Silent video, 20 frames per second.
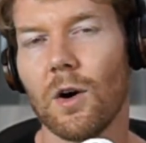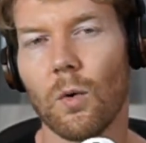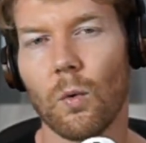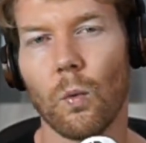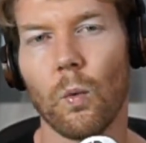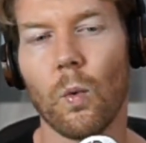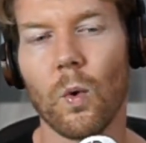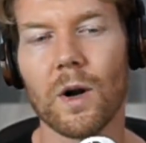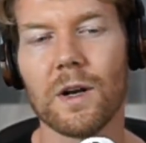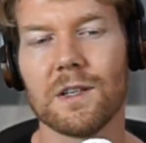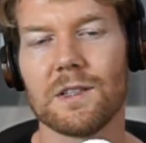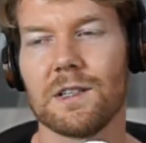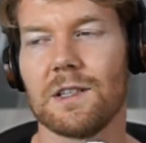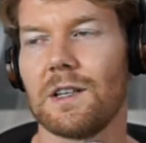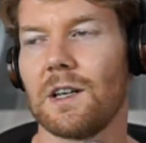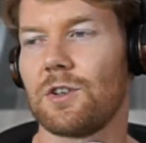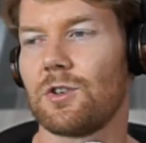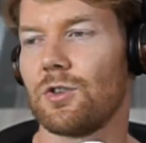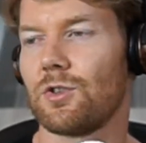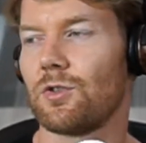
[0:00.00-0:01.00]
What is it
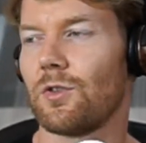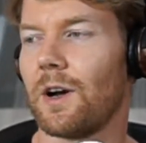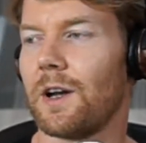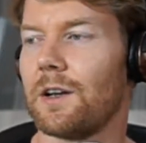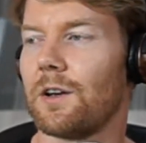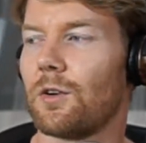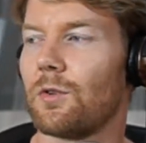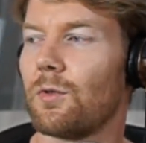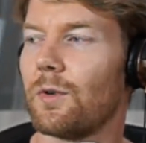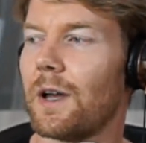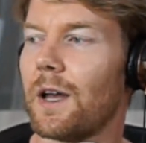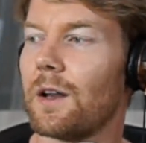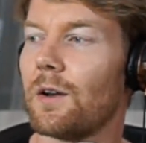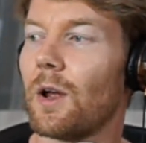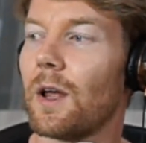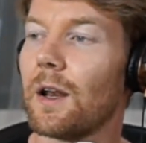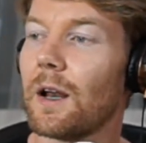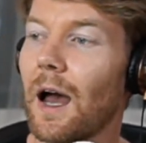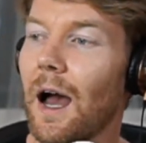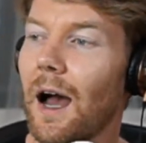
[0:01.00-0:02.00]
that you're trying to create,
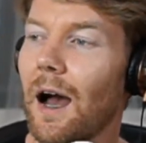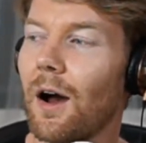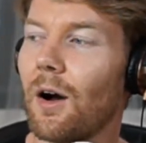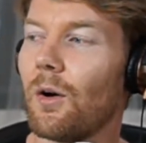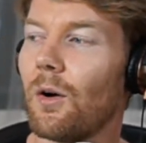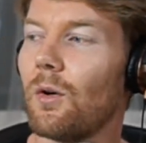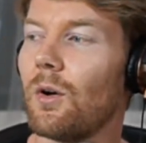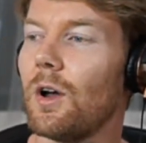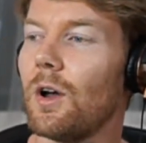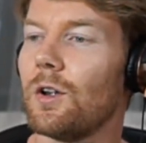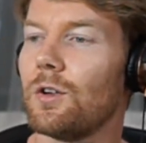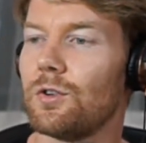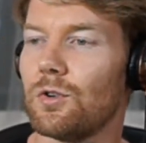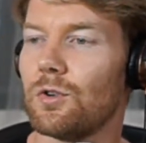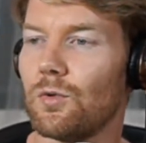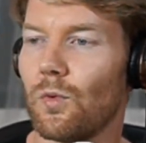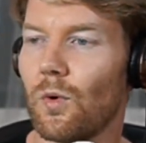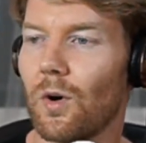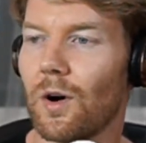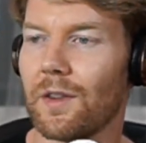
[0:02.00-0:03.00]
and how do
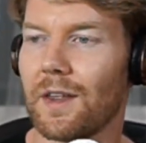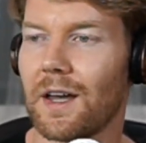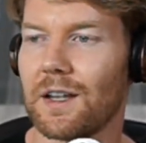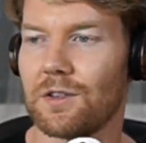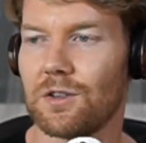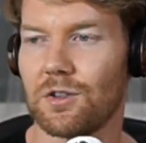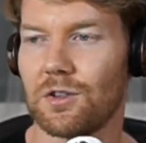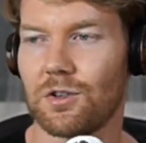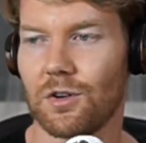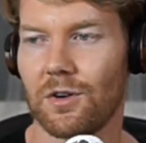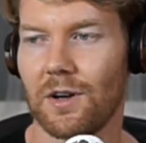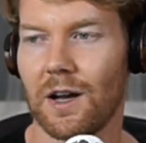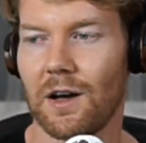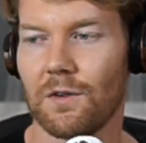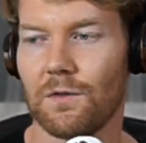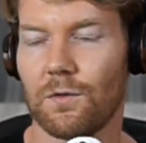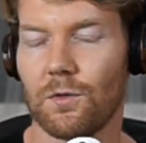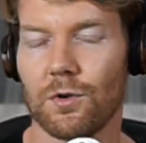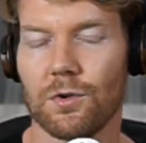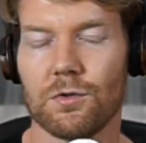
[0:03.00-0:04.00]
you want that to turn
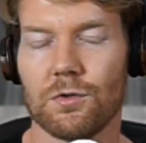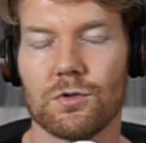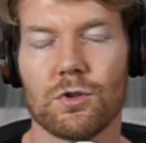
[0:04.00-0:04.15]
out for you?